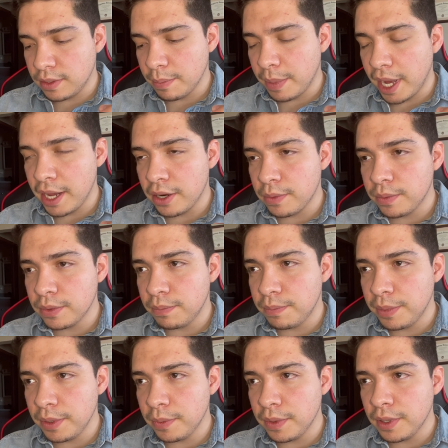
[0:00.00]
The buyer would
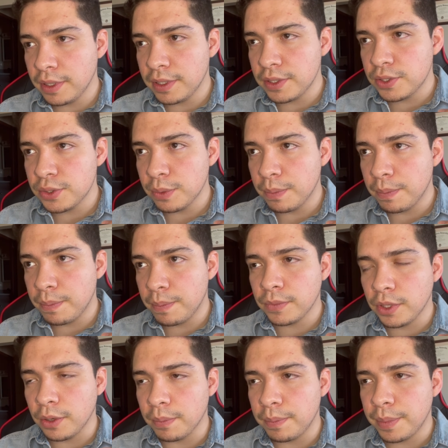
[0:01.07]
be willing to,
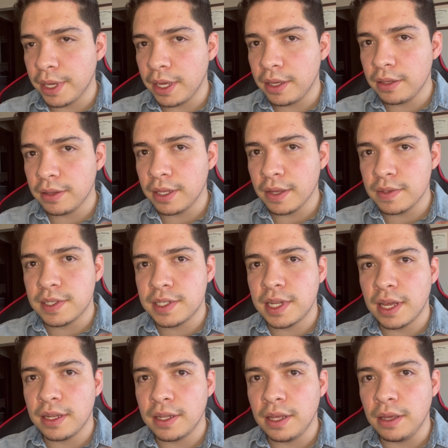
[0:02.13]
pay the
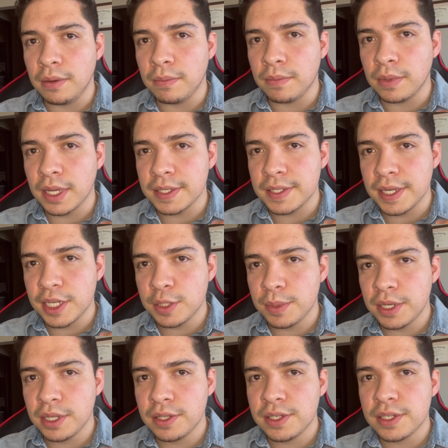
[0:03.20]
outstanding
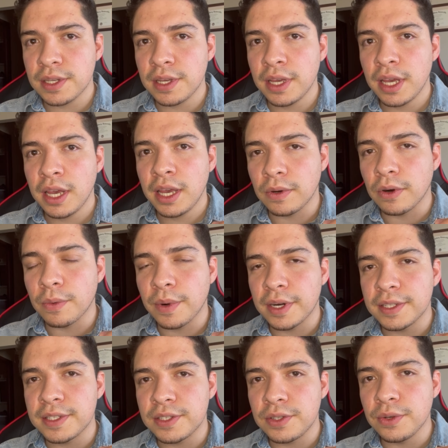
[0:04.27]
assessments or what
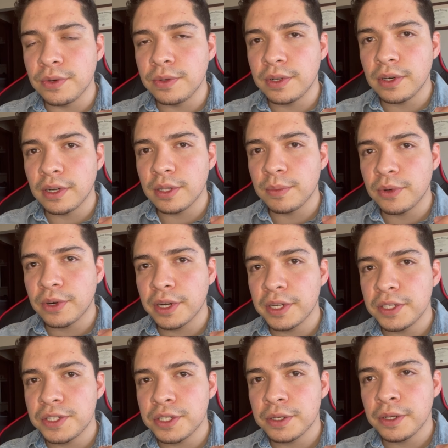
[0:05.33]
it's due on the
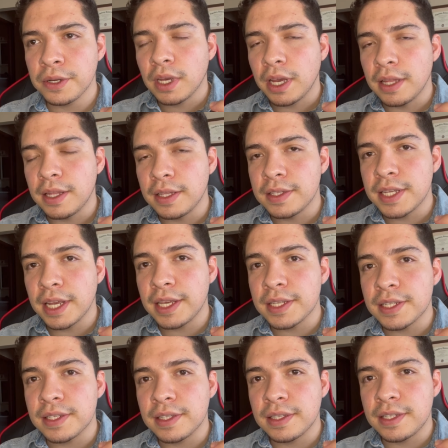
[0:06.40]
mortgage, and then take
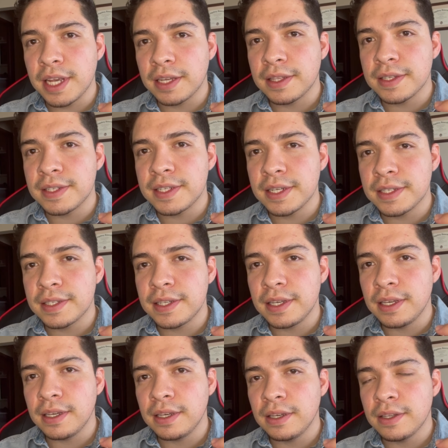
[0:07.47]
the
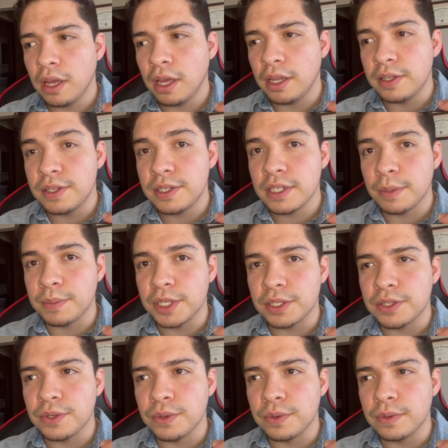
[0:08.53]
60 in
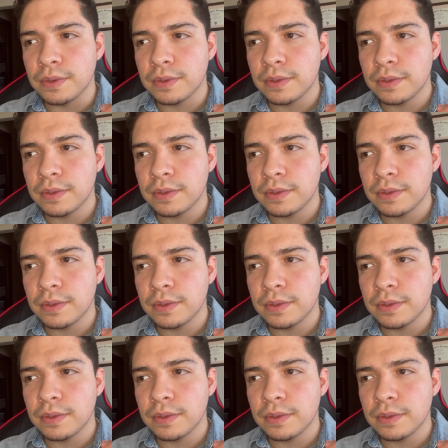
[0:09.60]
subject to,